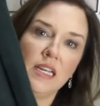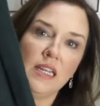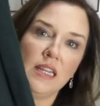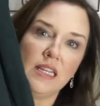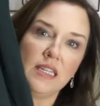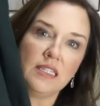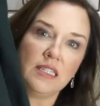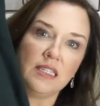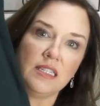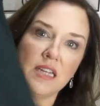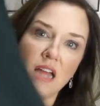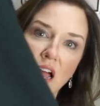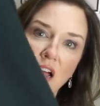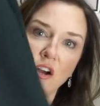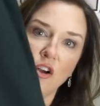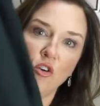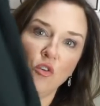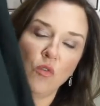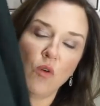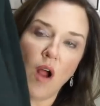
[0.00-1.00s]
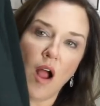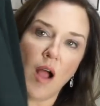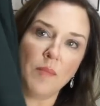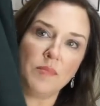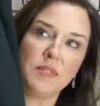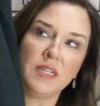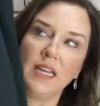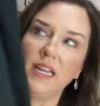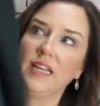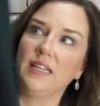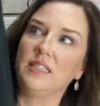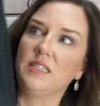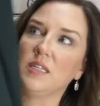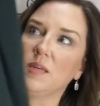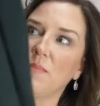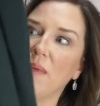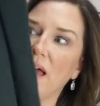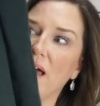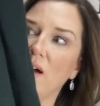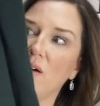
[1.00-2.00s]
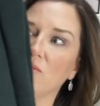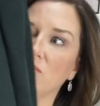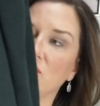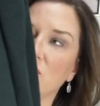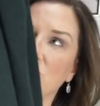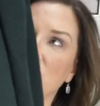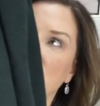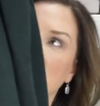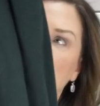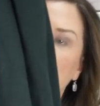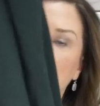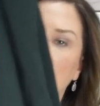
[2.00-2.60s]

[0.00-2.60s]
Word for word: This is not cropped. It hits about,